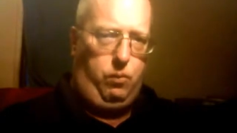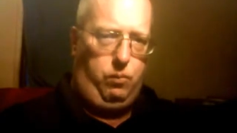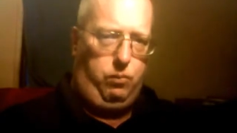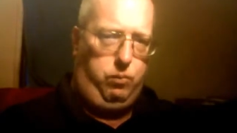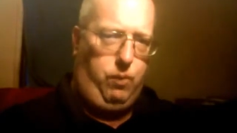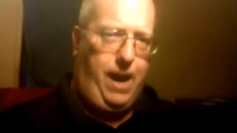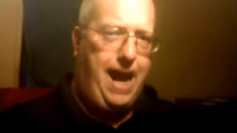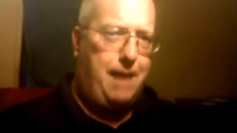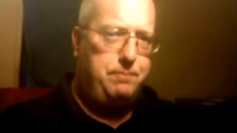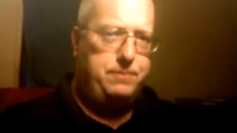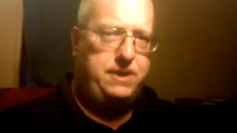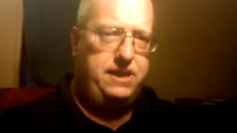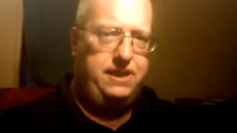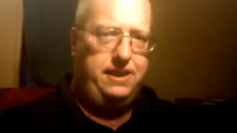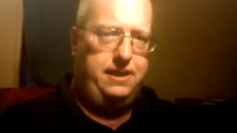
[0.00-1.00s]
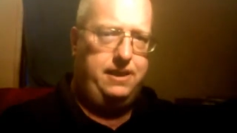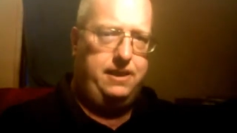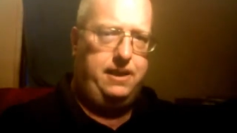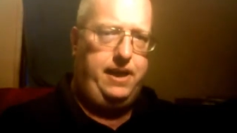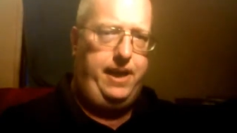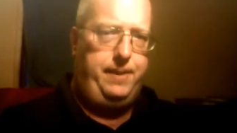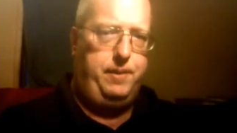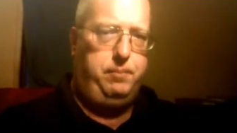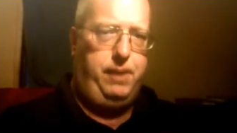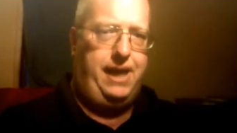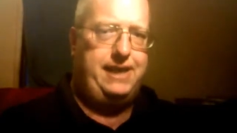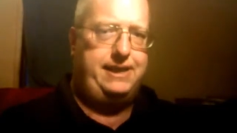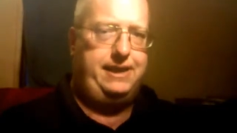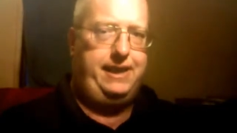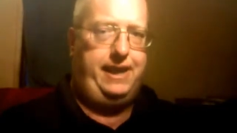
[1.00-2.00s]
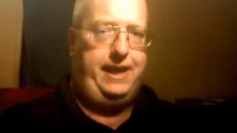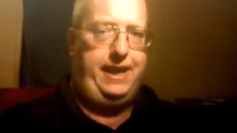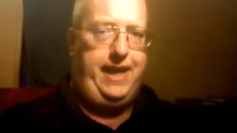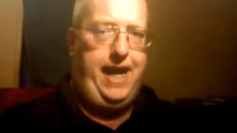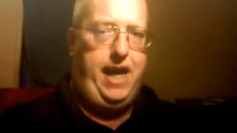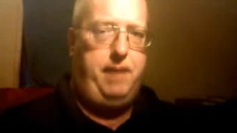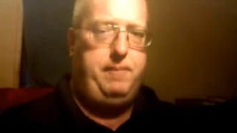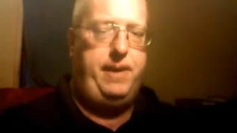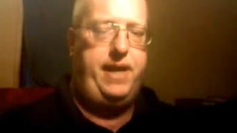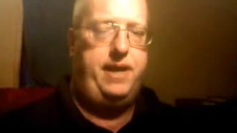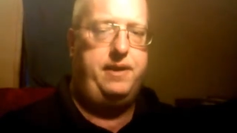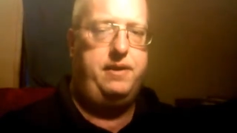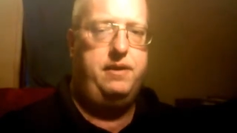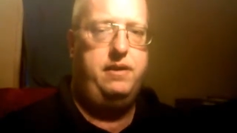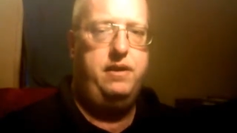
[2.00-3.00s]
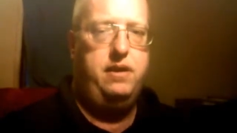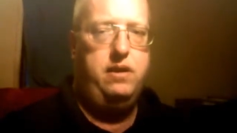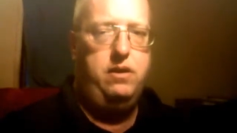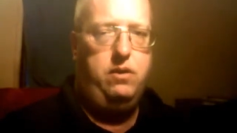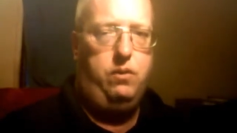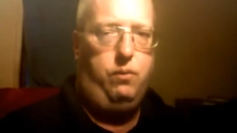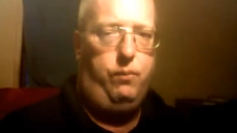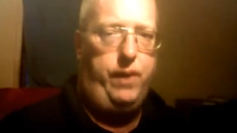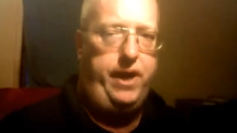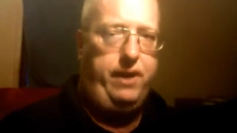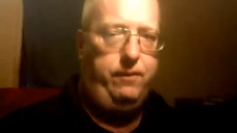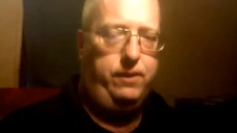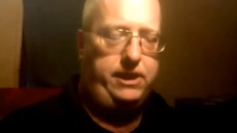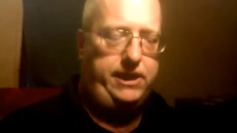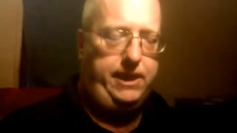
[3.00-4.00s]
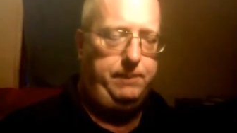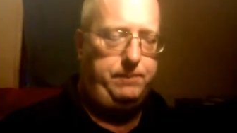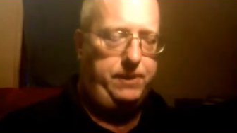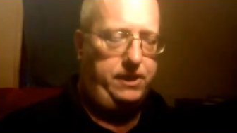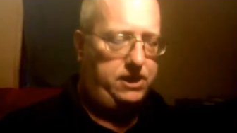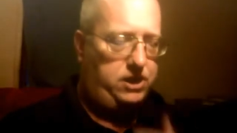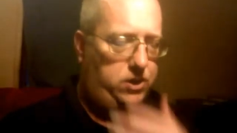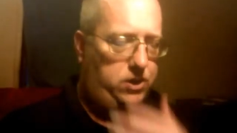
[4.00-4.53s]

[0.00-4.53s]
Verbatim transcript: wrapped in the plastic that it came in when it was shipped to the